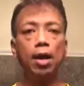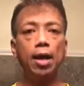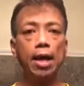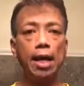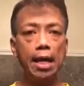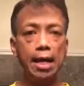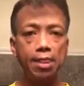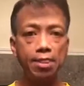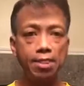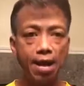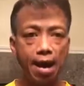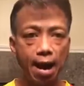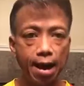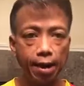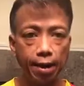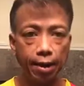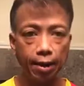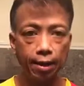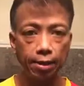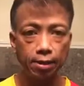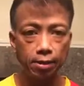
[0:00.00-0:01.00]
And that
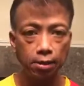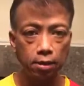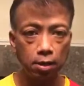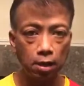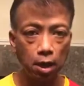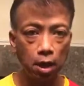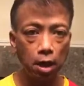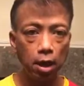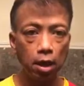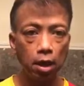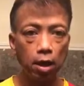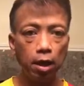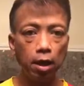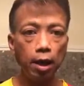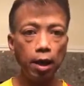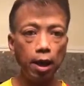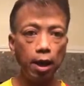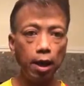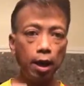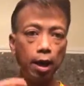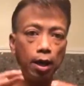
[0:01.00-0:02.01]
is
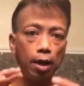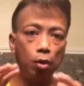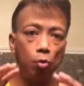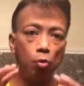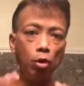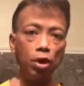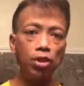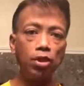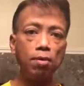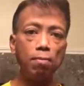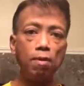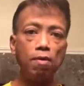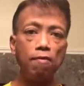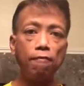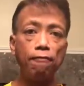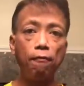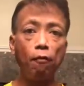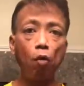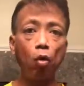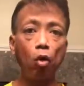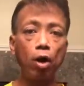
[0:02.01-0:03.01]
a rhythm of
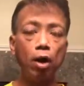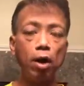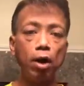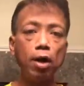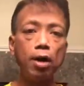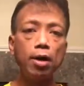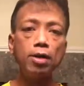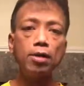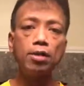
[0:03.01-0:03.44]
4,